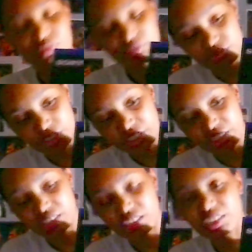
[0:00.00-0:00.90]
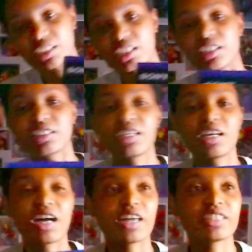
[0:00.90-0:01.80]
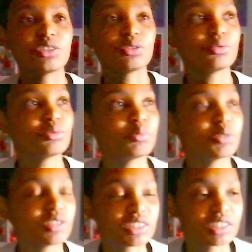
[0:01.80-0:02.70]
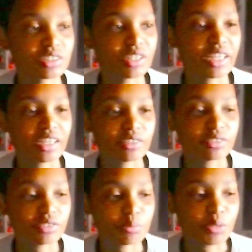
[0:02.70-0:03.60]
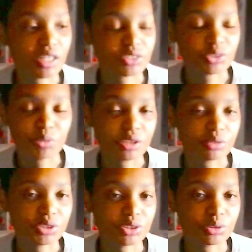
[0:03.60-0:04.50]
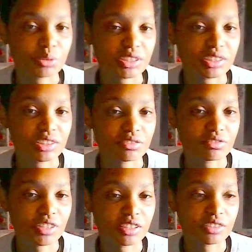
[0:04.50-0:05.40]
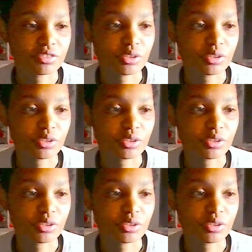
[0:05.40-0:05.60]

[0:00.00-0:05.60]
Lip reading: very clean cut. I do still have the box from my original PlayStation 5,